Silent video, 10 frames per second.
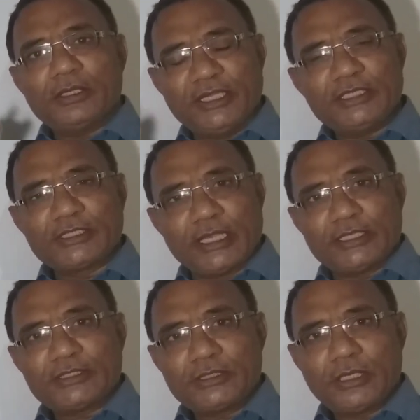
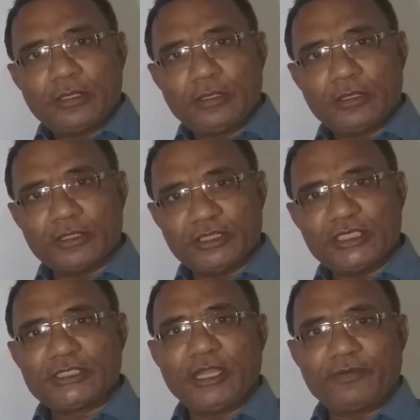discuss
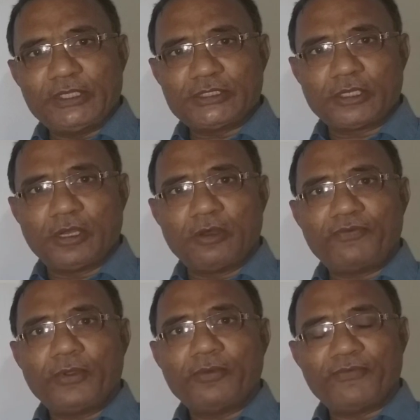this definition
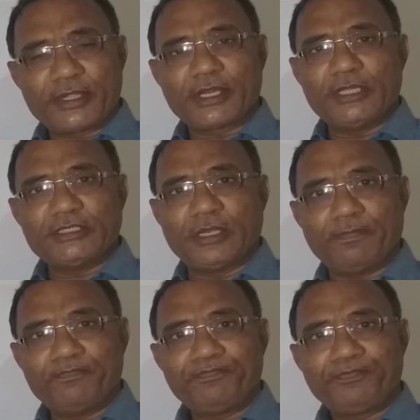of federalism,